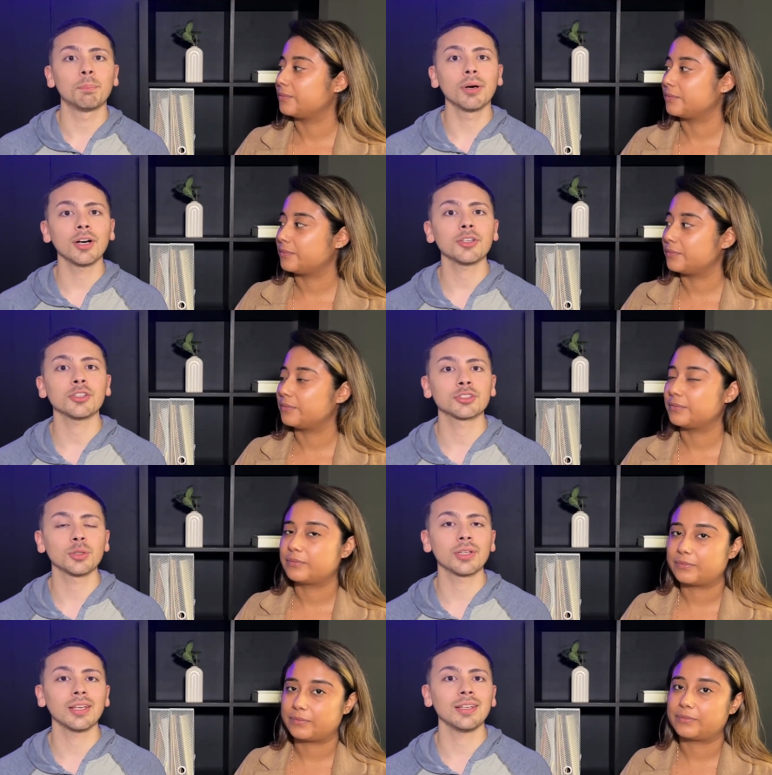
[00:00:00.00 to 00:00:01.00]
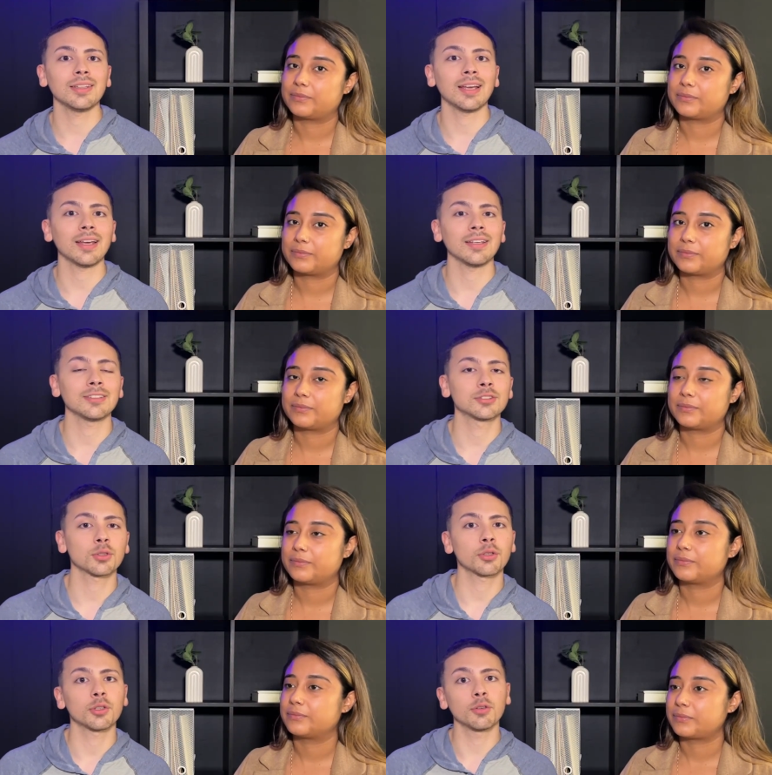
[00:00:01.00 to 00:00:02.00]
Speaker 1: but you're still getting that
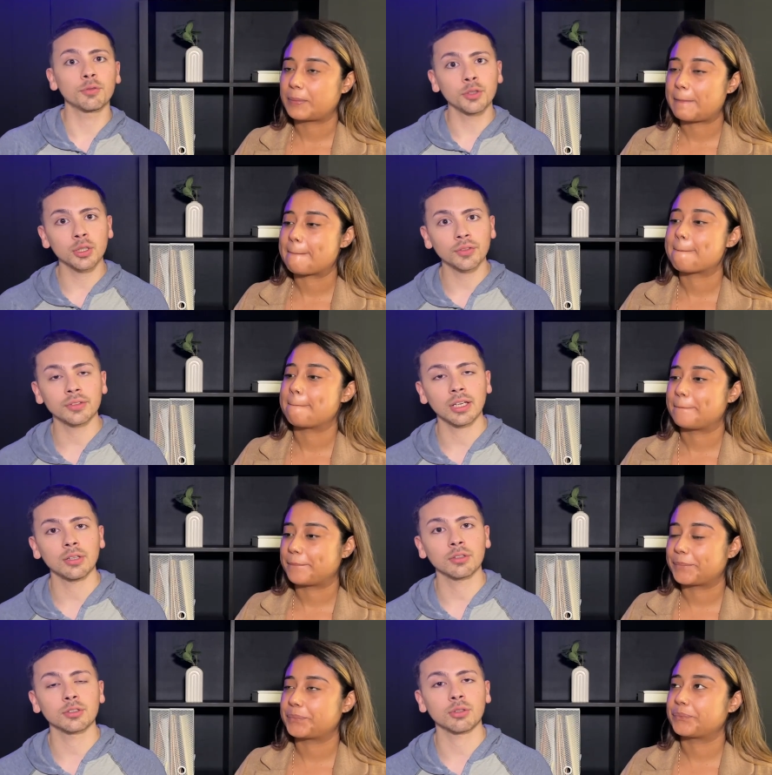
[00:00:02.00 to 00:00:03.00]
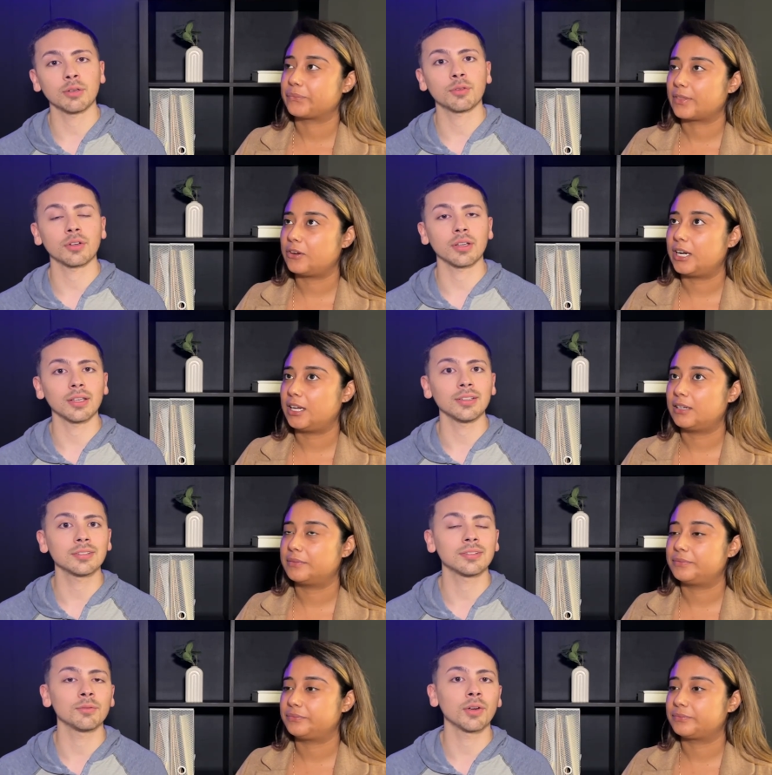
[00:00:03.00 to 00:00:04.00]
historical feel of the town because Cranford right.
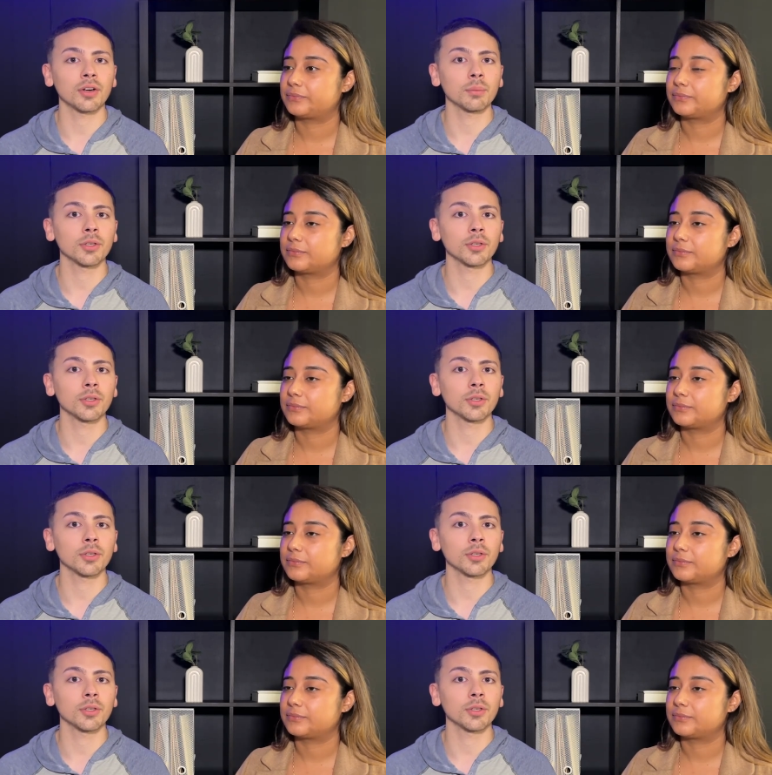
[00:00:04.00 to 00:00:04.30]
is very